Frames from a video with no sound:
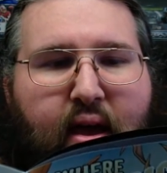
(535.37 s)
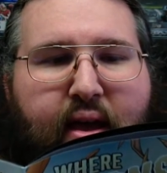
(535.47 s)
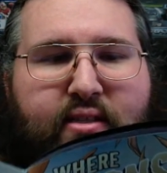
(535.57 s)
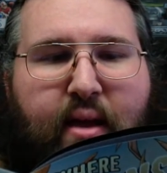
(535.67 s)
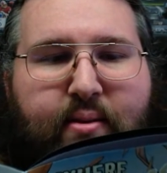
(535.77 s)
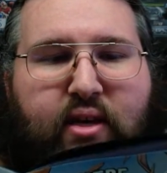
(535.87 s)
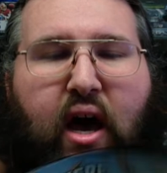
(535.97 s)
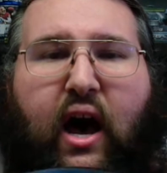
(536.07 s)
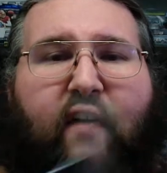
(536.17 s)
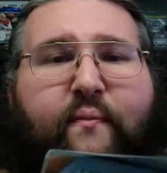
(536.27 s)
His name is
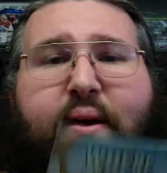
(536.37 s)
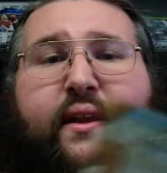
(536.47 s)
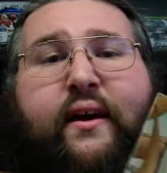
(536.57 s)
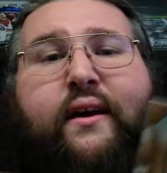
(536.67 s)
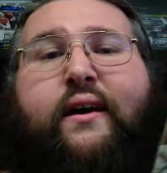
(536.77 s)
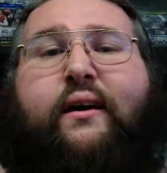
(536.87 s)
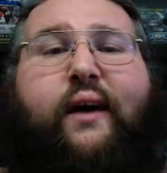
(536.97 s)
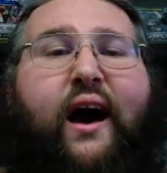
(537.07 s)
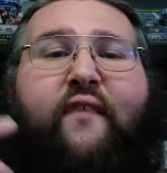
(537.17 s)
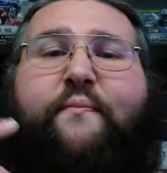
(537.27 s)
Kaufman.
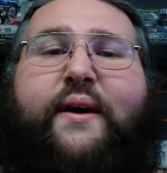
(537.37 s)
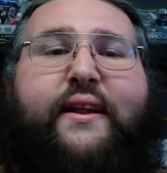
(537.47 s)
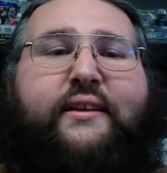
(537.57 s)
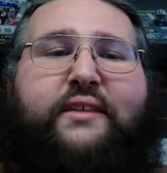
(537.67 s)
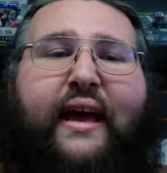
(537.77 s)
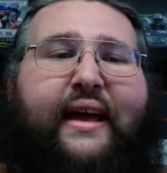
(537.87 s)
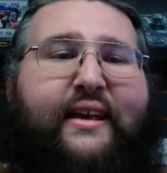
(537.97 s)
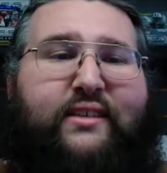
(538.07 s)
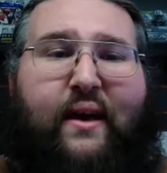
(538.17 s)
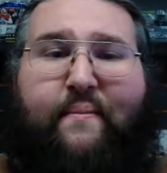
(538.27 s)
Kaufman is like,
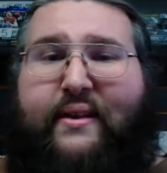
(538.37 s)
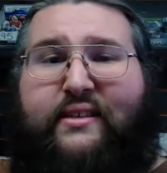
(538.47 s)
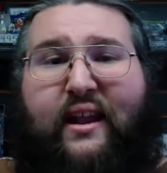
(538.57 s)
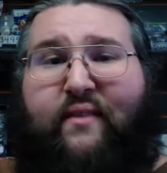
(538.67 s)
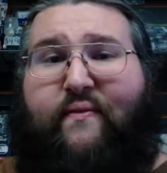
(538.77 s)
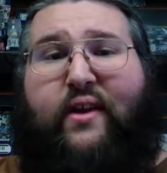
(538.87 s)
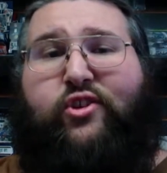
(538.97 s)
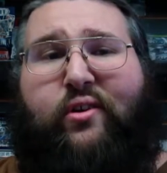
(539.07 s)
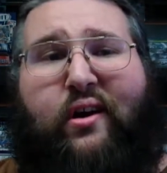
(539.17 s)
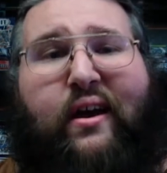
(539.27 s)
he's an
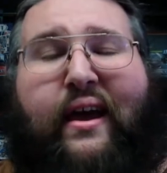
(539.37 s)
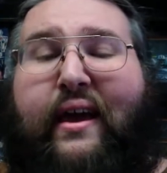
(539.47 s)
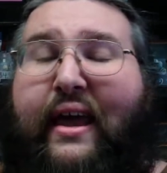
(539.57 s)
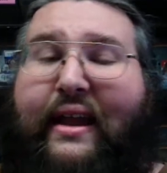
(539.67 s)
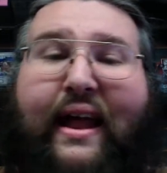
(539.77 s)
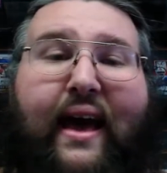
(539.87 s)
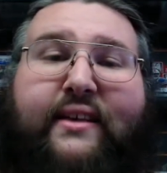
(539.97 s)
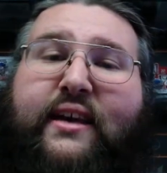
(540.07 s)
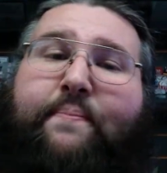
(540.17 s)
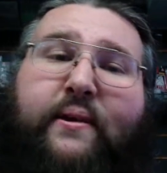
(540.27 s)
adventurer. He
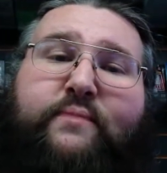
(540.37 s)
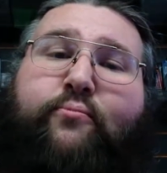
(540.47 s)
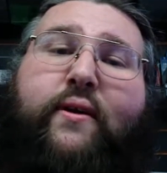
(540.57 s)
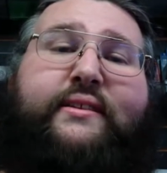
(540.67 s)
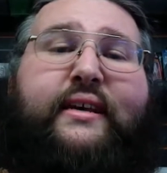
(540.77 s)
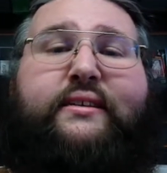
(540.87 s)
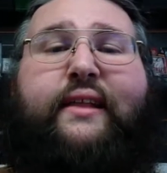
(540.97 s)
knocks up this princess